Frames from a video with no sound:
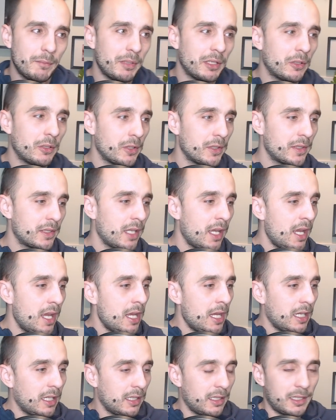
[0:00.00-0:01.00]
Because
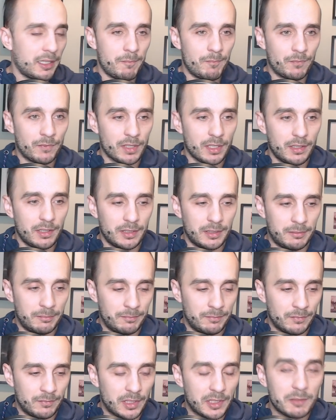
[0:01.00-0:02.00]

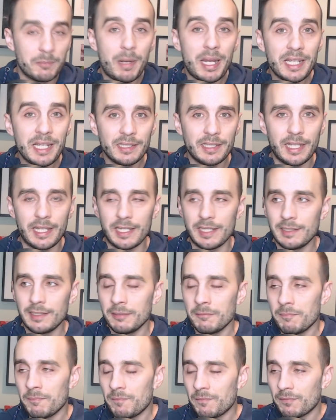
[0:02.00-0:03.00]
Smilegate
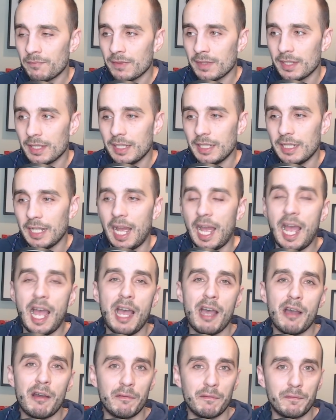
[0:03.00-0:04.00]

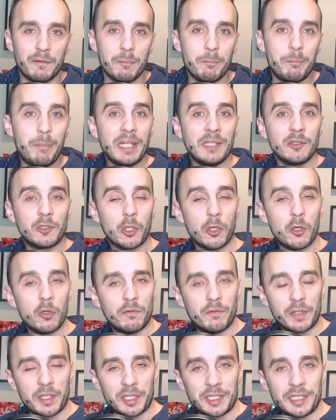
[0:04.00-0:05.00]
have bent
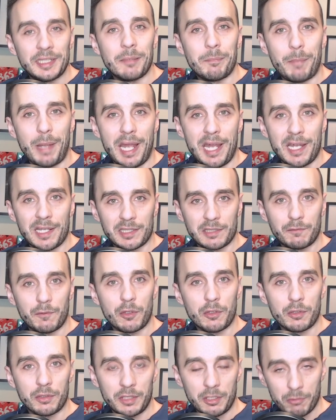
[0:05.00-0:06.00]
over in the past
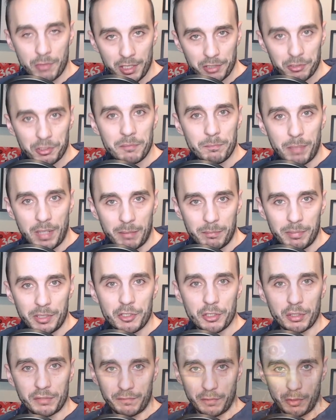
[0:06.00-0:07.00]
for the Russian
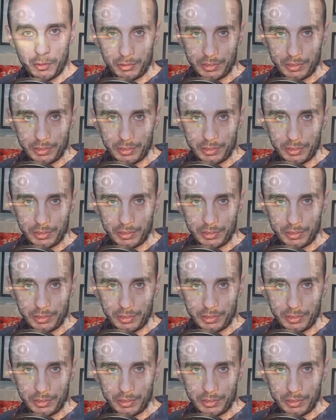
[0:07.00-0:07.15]
publisher of Lost